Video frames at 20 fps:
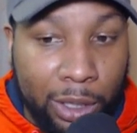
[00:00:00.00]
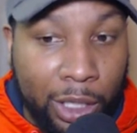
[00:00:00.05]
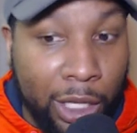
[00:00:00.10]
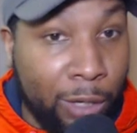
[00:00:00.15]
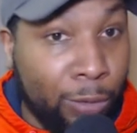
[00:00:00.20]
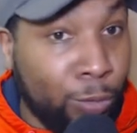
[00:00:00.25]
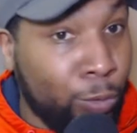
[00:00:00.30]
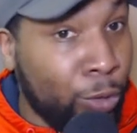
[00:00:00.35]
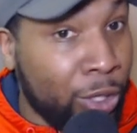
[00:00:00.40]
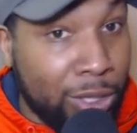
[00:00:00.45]

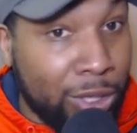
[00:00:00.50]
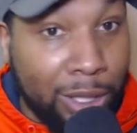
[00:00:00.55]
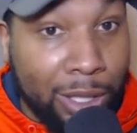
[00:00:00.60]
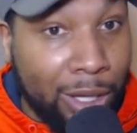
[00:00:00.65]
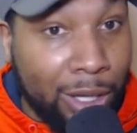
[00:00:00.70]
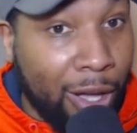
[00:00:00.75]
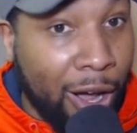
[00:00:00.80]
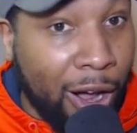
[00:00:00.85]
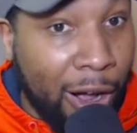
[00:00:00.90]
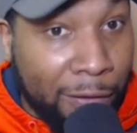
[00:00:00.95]
And once
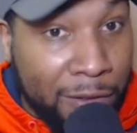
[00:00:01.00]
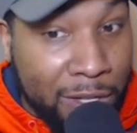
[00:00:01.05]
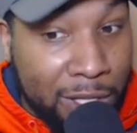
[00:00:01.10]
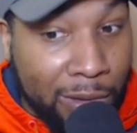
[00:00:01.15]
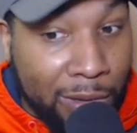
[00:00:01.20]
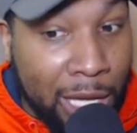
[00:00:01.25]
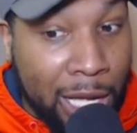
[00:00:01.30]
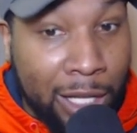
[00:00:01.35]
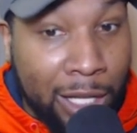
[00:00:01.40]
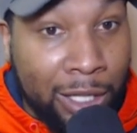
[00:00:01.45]
again, the
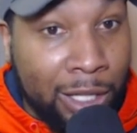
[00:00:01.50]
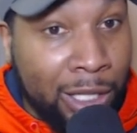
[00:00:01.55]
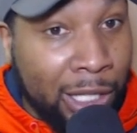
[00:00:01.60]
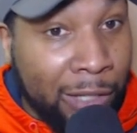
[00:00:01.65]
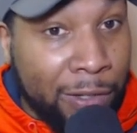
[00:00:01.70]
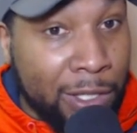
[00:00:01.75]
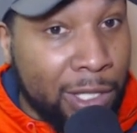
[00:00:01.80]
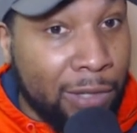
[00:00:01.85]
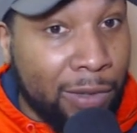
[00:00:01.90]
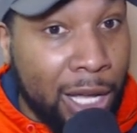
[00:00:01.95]
offensive line and the
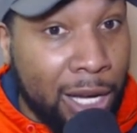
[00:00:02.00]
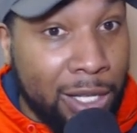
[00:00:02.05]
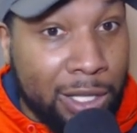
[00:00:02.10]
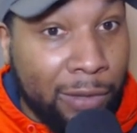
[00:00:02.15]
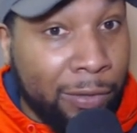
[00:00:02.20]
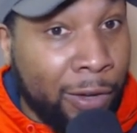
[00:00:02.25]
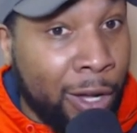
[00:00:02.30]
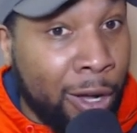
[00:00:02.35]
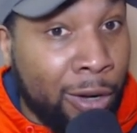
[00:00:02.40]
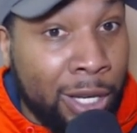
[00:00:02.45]
defensive line is
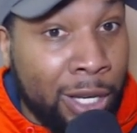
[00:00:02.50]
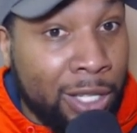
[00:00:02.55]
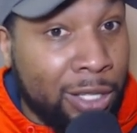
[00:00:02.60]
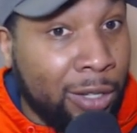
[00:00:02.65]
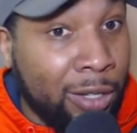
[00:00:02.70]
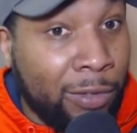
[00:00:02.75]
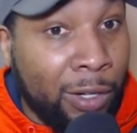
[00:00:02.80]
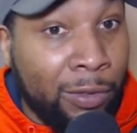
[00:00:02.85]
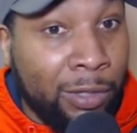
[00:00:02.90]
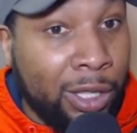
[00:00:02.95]
the foundation
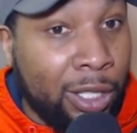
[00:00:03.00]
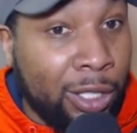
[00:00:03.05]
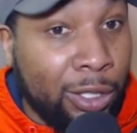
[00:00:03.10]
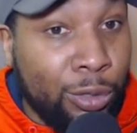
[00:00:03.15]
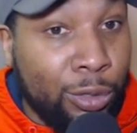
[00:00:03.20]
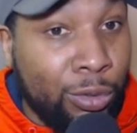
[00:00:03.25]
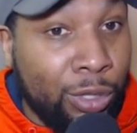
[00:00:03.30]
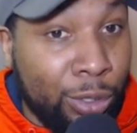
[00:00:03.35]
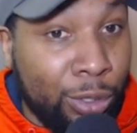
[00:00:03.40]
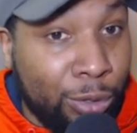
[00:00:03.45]
of everything
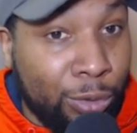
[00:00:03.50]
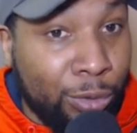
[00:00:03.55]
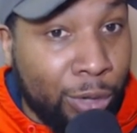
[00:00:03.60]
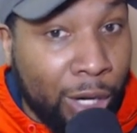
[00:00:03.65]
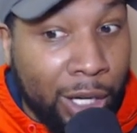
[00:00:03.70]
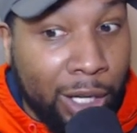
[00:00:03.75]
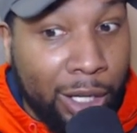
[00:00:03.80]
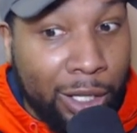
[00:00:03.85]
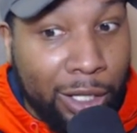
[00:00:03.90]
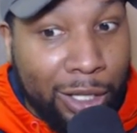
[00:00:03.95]
you do,
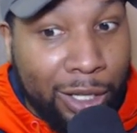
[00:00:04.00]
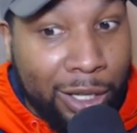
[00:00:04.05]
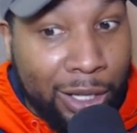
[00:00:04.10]
right?